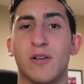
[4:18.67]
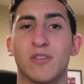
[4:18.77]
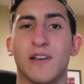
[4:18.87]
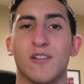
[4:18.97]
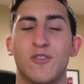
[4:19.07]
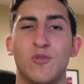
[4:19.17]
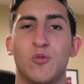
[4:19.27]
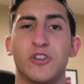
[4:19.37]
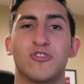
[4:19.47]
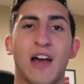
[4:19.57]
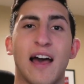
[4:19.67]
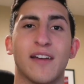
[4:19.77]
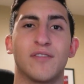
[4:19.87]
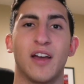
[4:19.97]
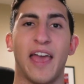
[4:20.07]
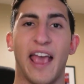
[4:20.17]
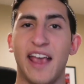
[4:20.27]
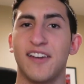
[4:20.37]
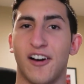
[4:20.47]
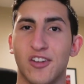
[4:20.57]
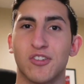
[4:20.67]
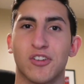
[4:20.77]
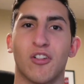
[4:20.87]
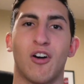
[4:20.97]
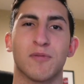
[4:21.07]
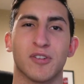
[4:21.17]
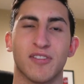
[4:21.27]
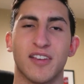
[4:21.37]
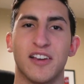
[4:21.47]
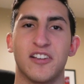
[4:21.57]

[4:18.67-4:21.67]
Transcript: out there who would drive 800 kilometers